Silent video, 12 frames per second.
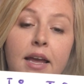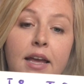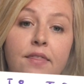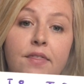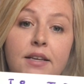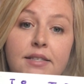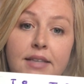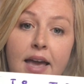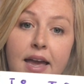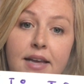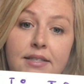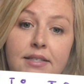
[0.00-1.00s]
In this
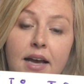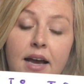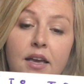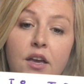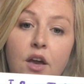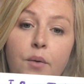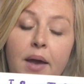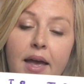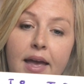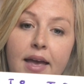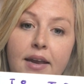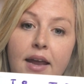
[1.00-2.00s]
case, I can go
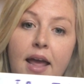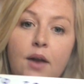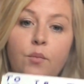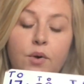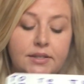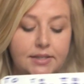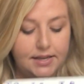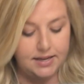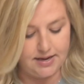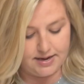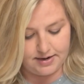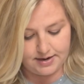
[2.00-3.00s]
ahead and once
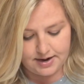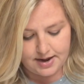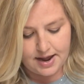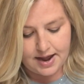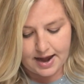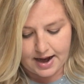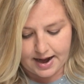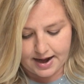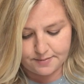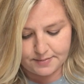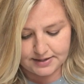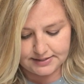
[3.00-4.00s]
again
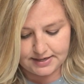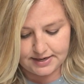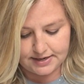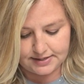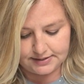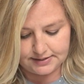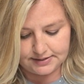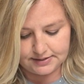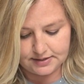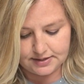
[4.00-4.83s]
add my tens.